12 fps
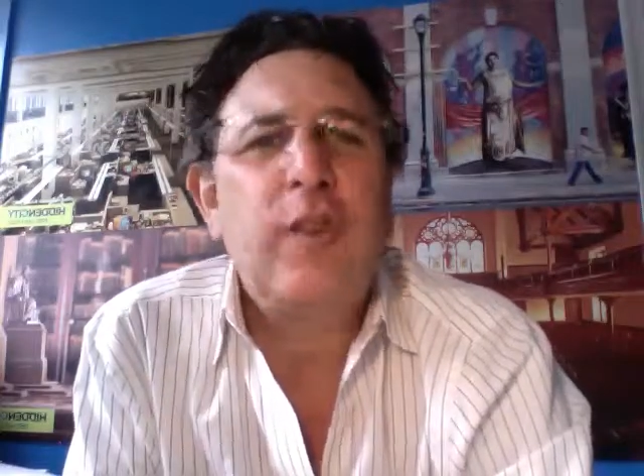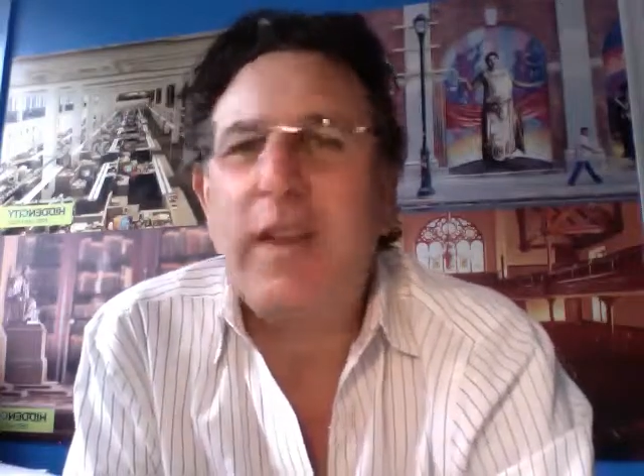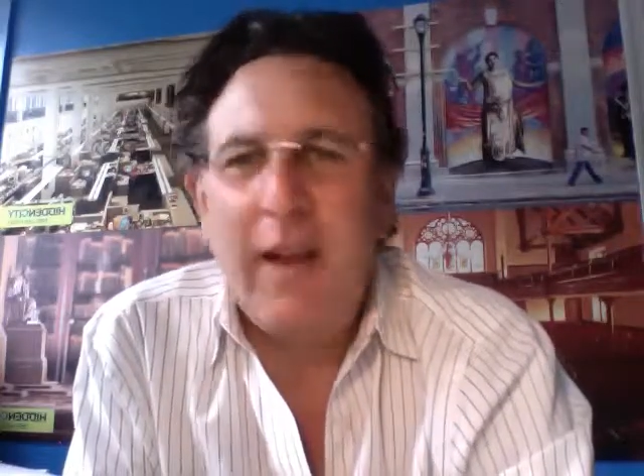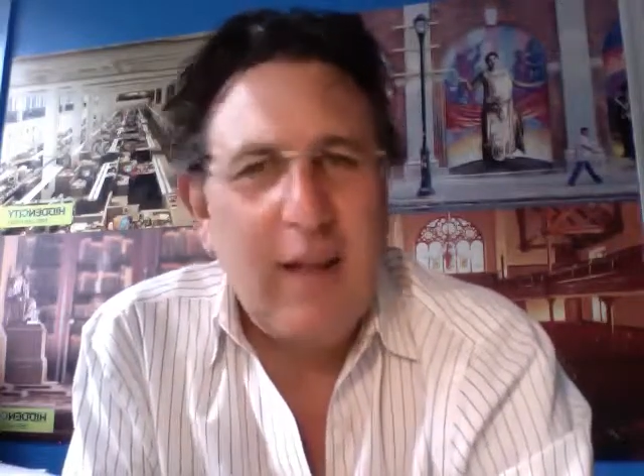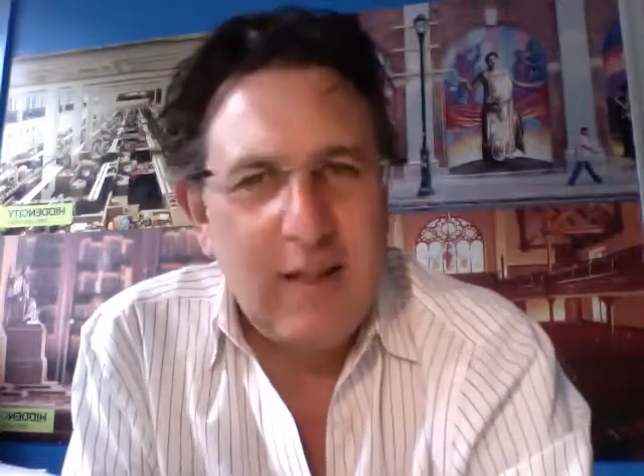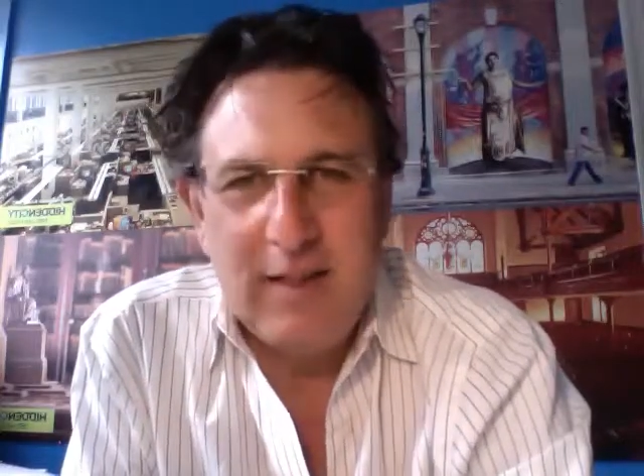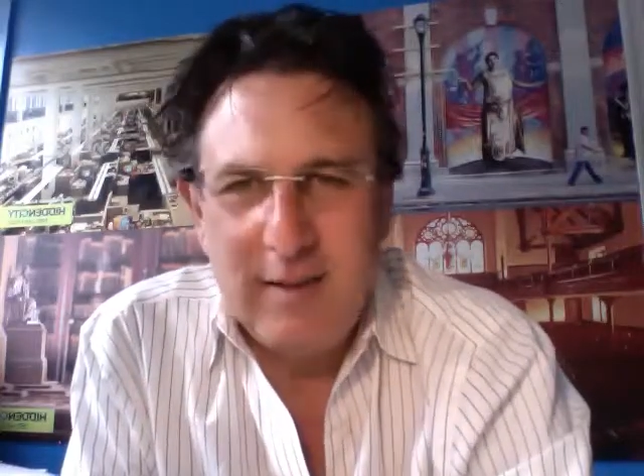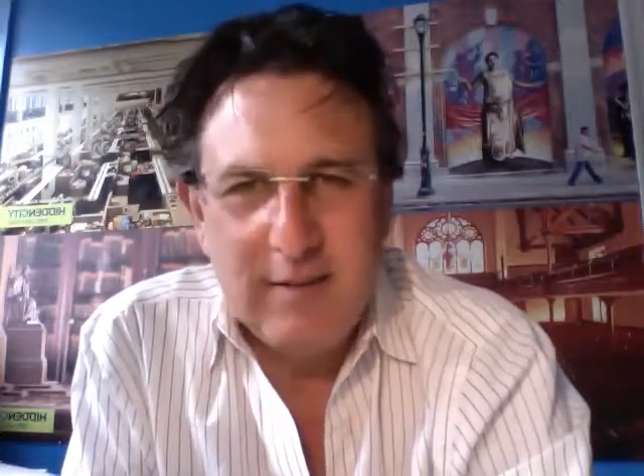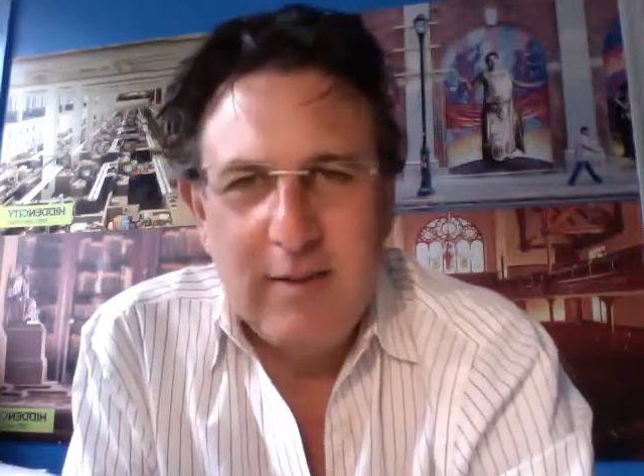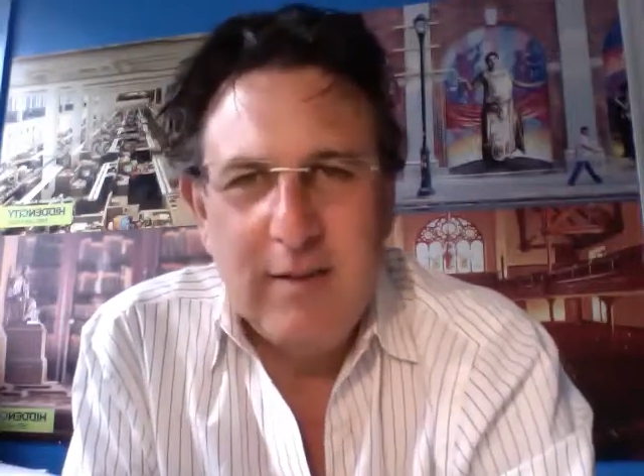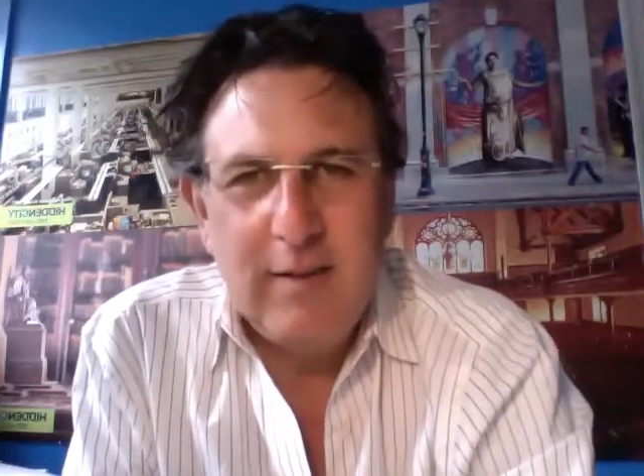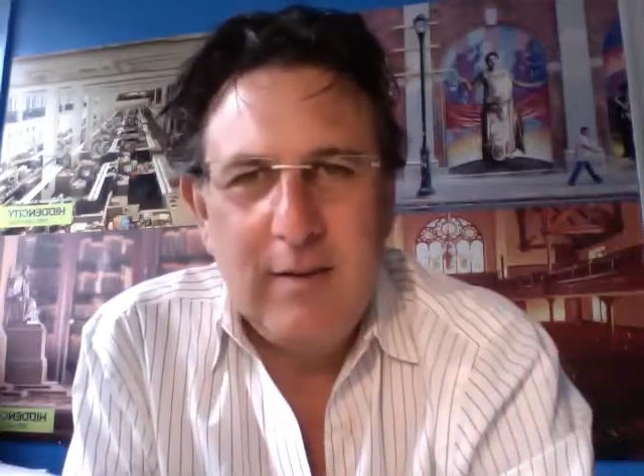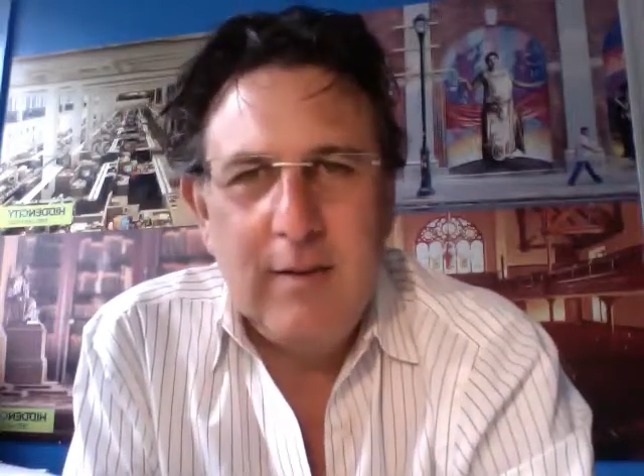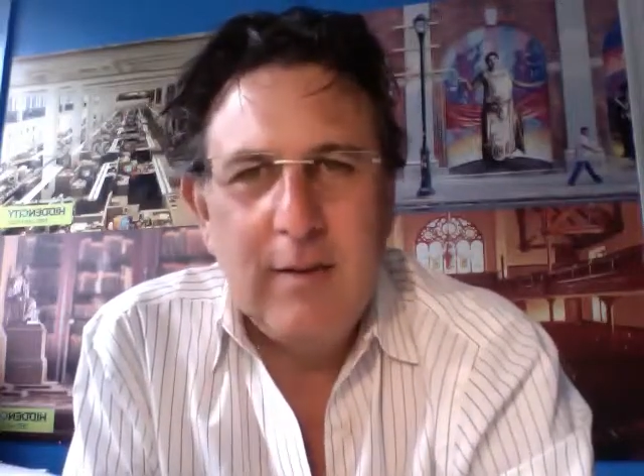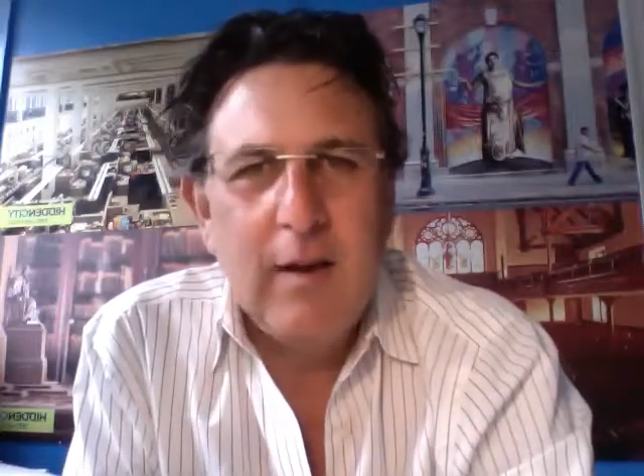they not listen?